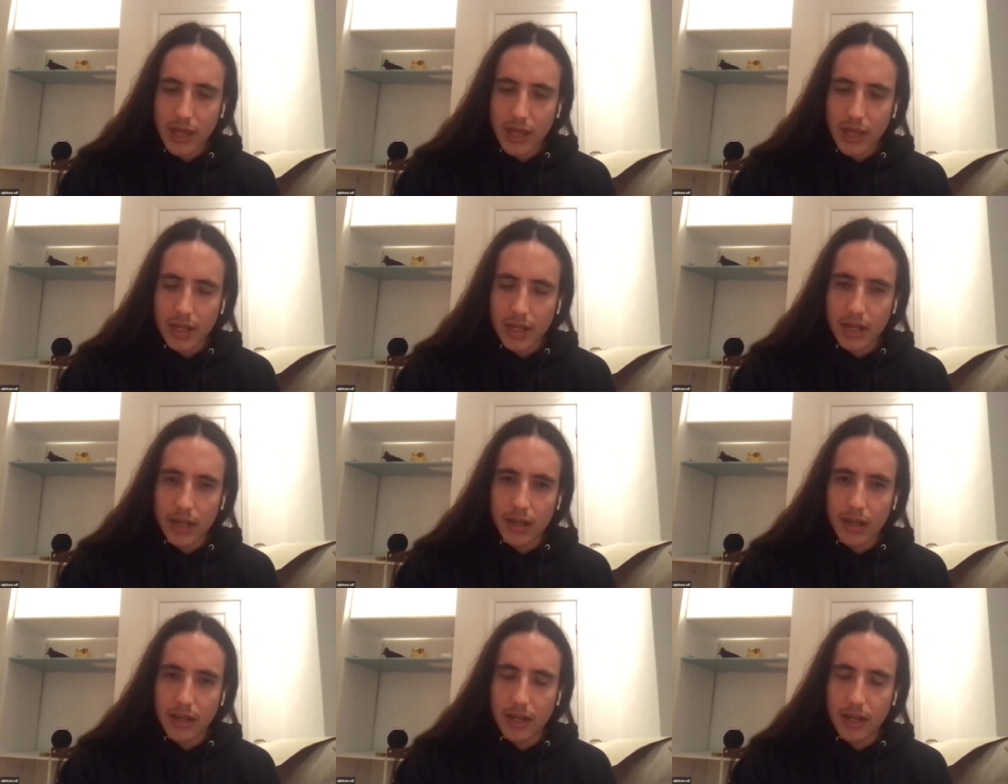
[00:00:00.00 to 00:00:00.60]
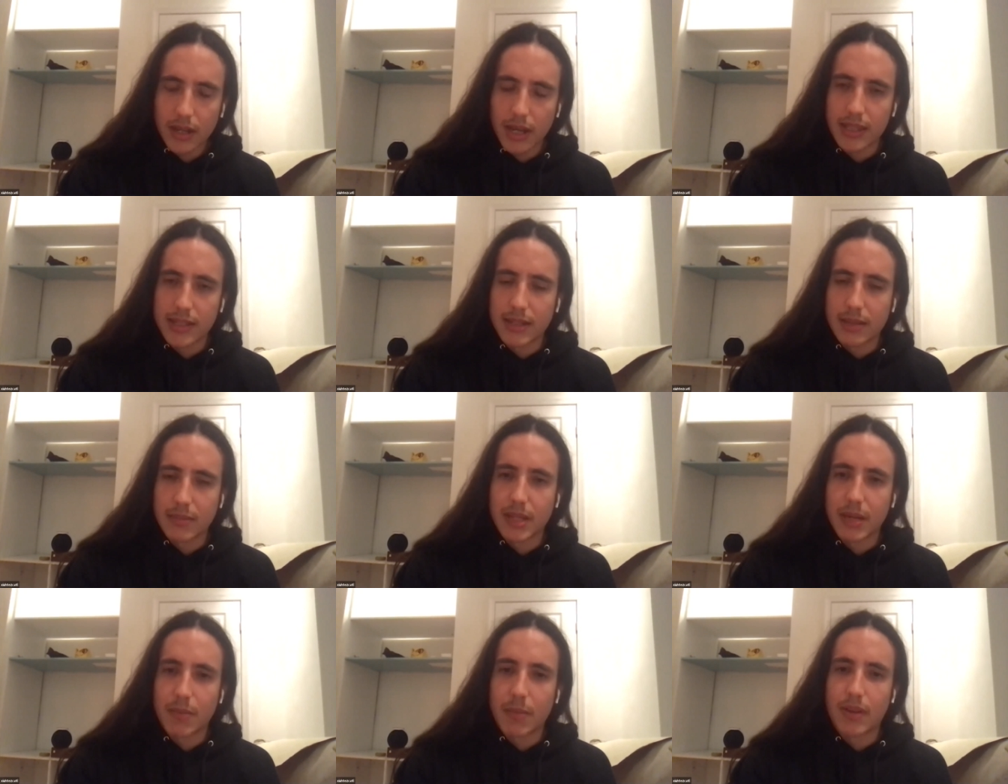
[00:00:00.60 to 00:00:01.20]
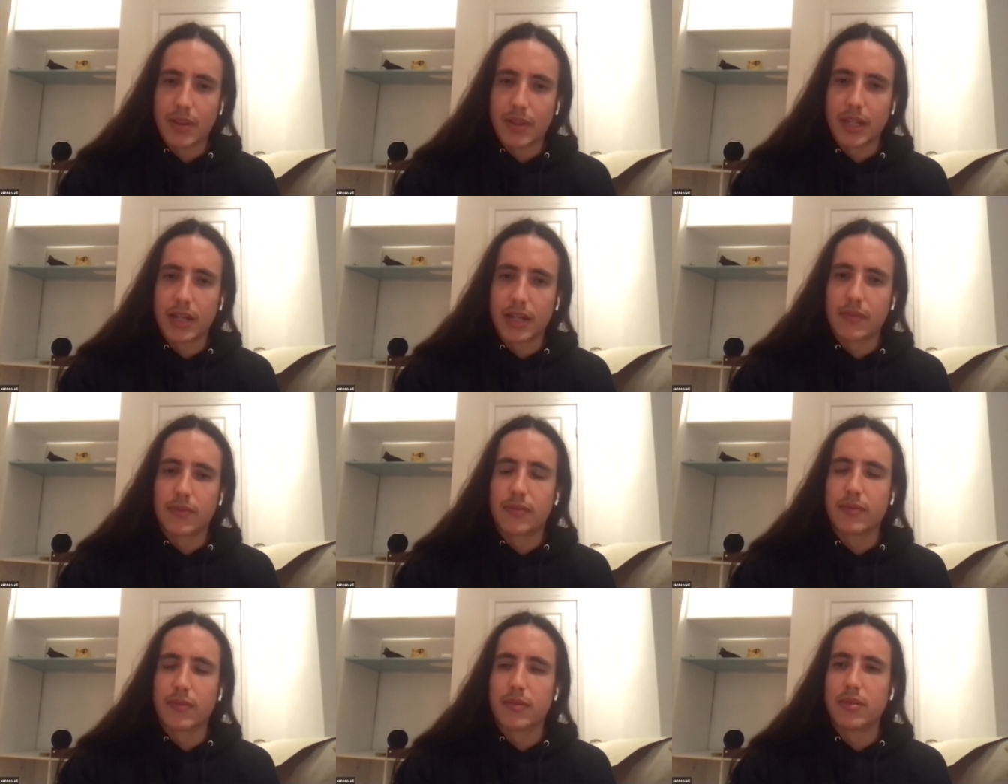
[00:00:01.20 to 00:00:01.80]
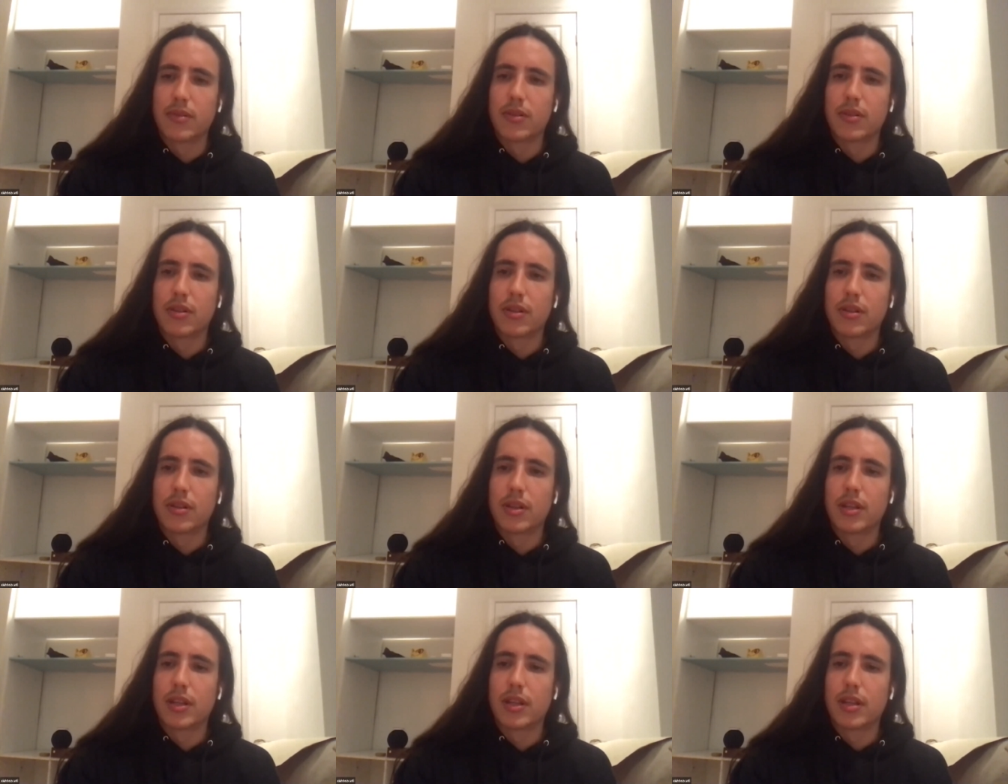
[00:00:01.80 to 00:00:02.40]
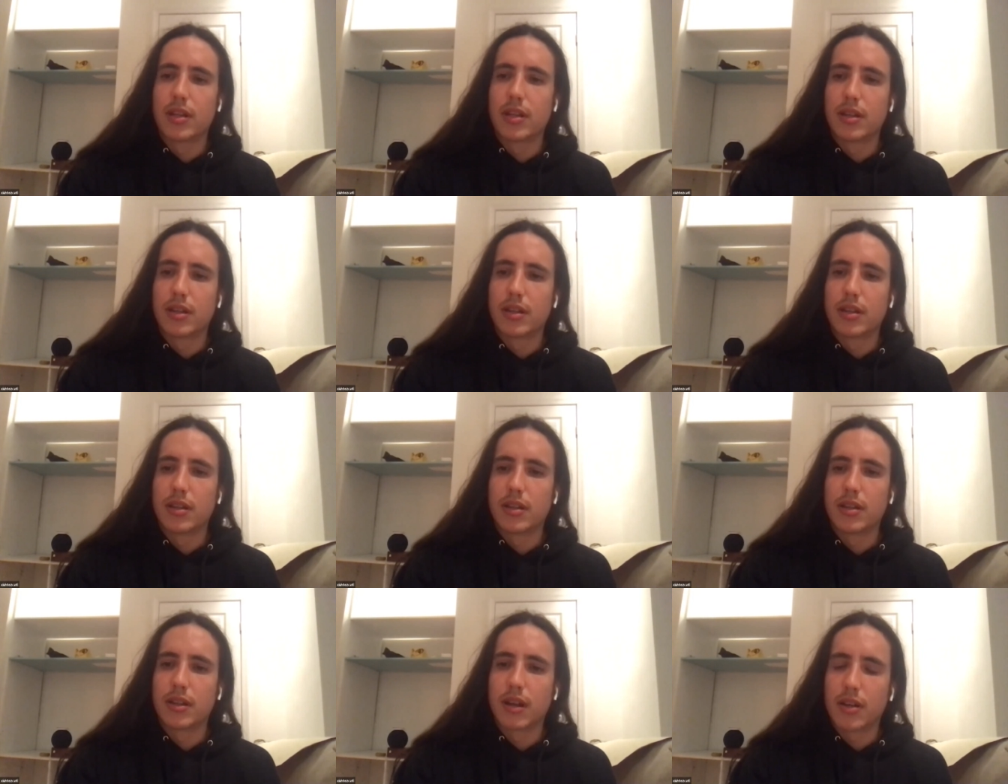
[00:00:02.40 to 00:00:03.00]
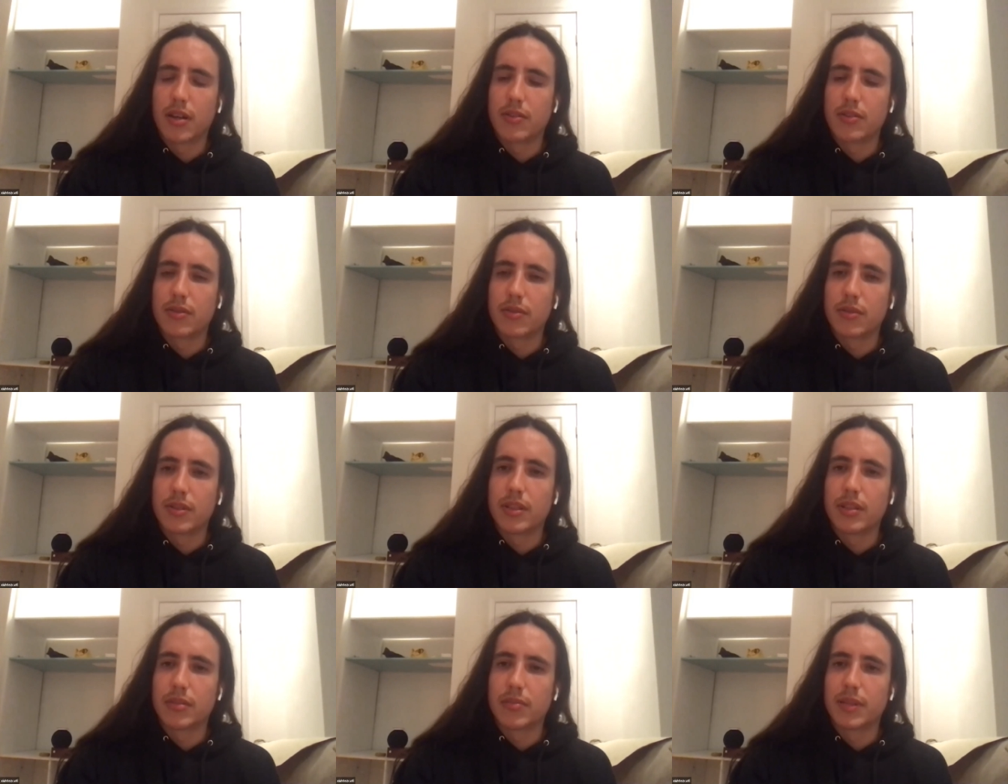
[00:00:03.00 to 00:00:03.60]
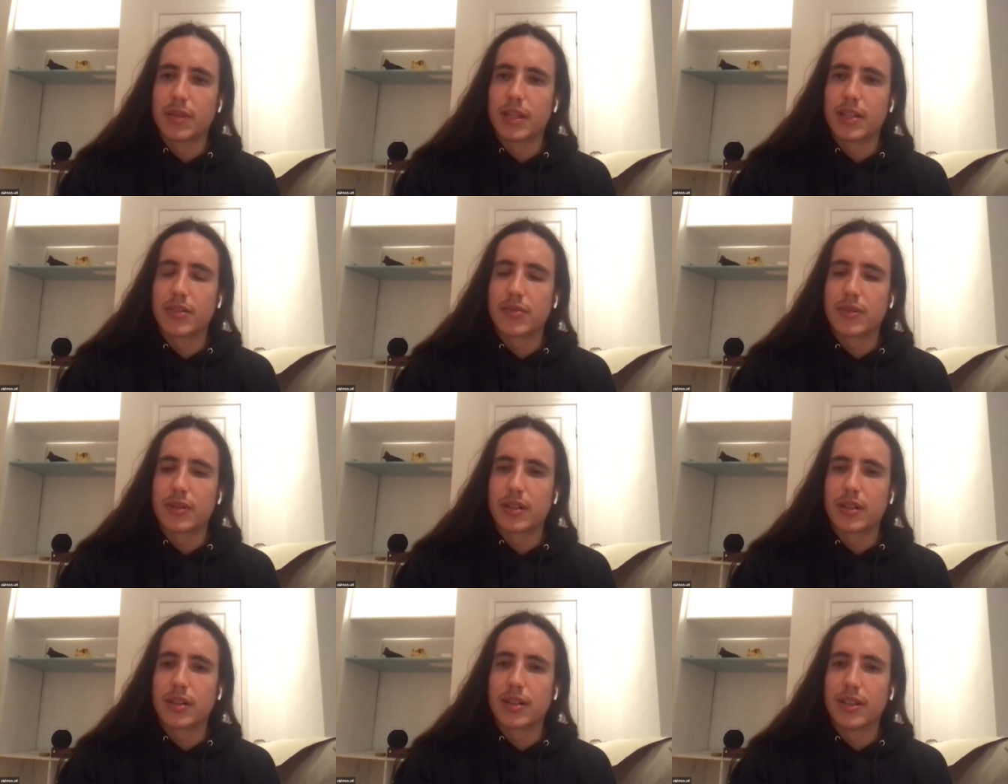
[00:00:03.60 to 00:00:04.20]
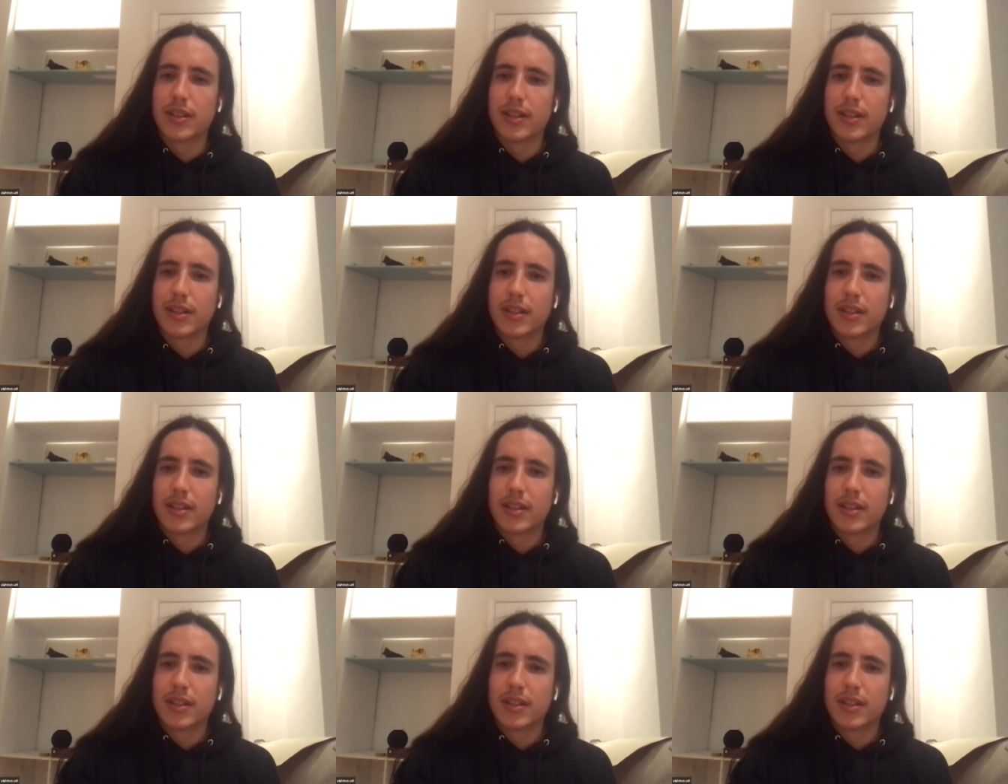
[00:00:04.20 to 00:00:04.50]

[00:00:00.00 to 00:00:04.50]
And uh, at the same time, I think I've gotten to a really good place where